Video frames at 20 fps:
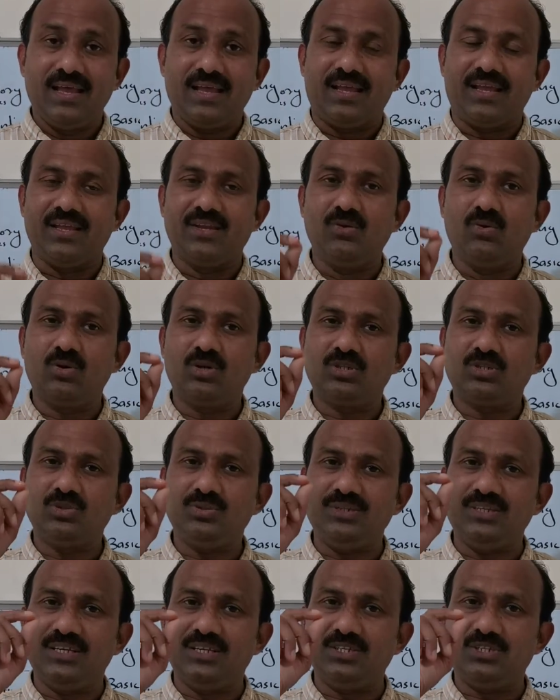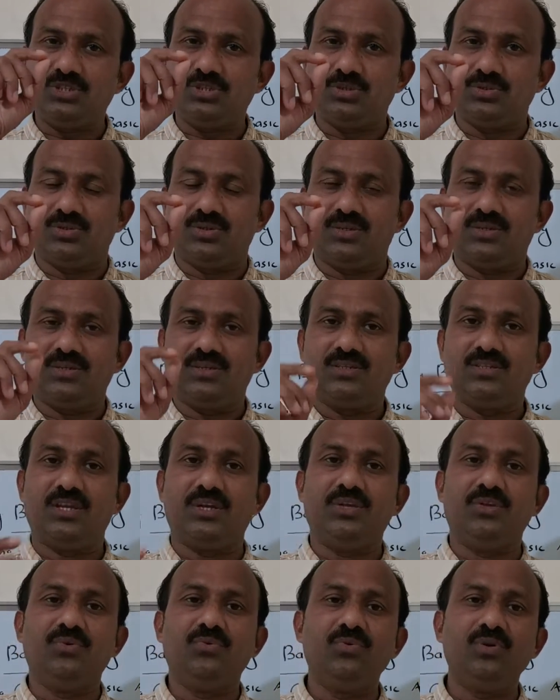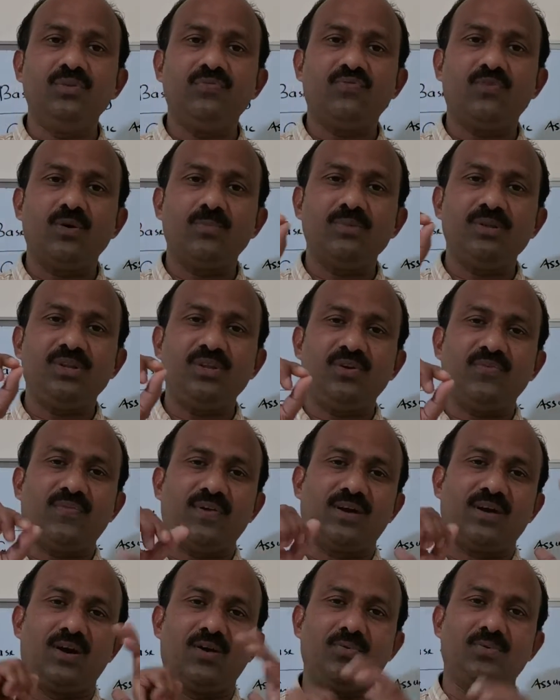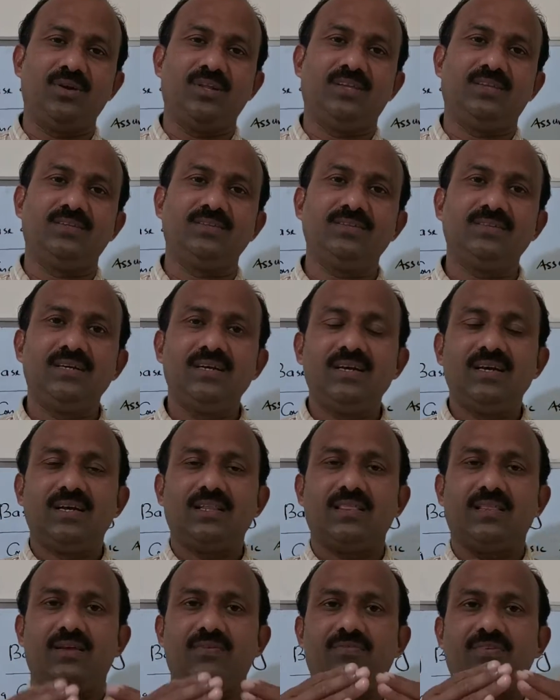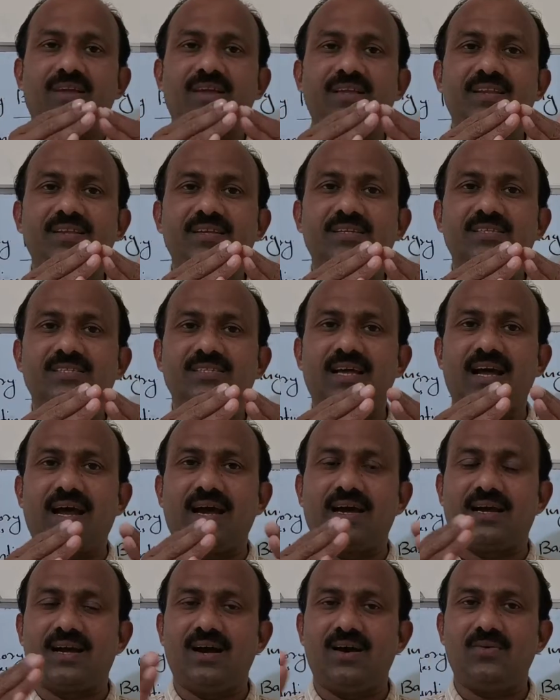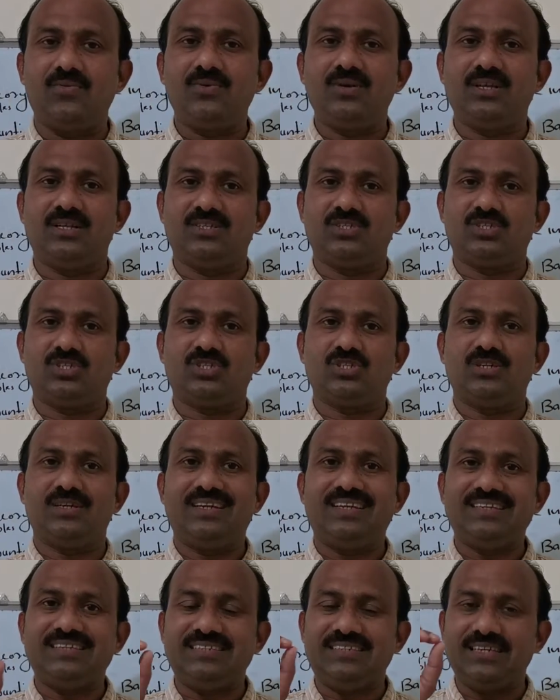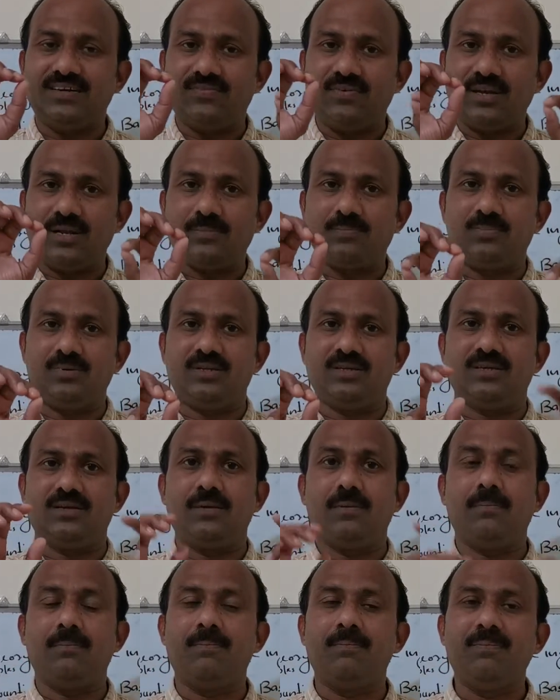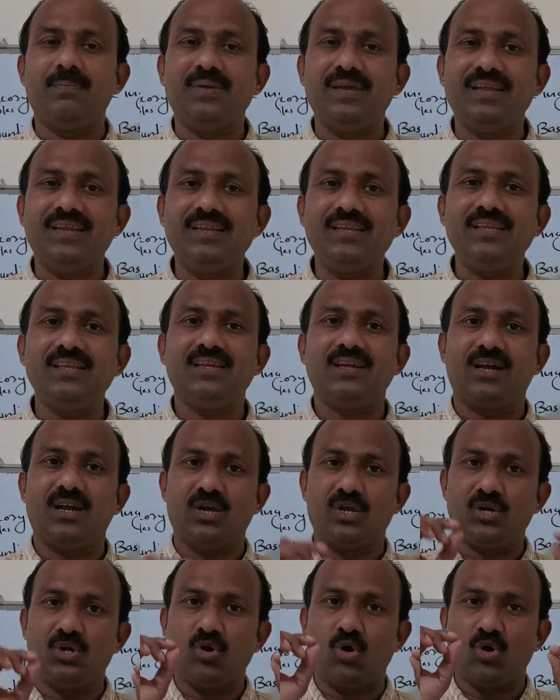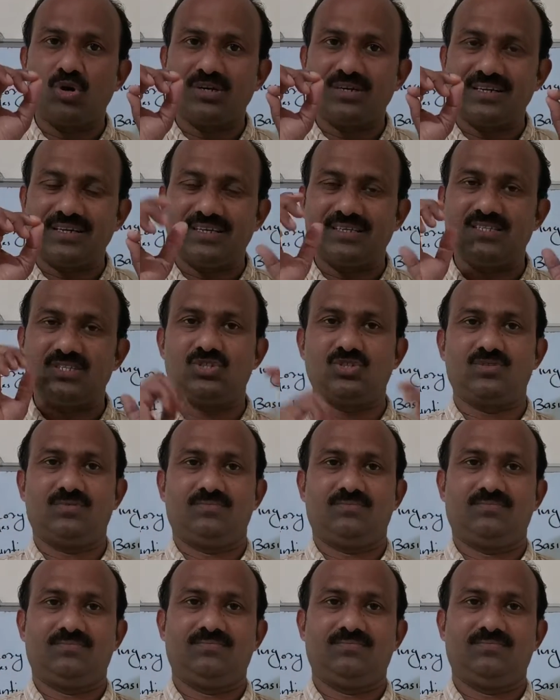In order to ensure the uniformity of accounting, the various accountants developed many doctrines.